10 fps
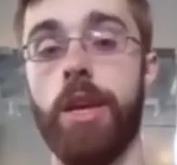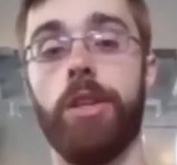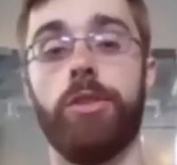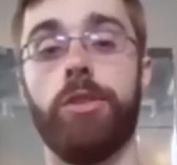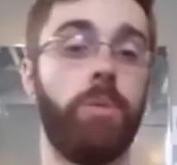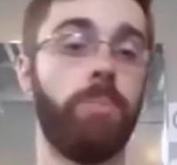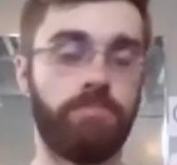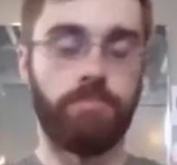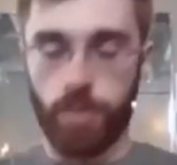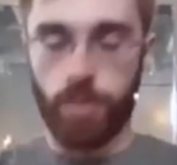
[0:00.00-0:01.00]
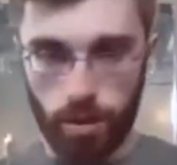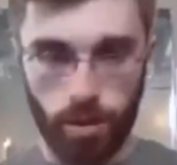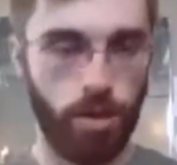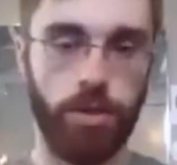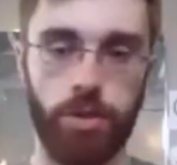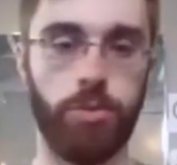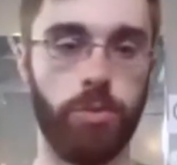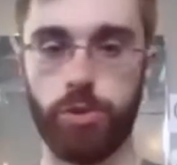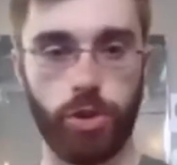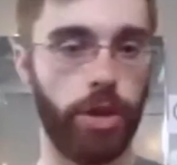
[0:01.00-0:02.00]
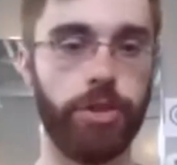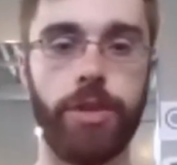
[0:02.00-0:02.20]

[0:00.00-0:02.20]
So you start your day,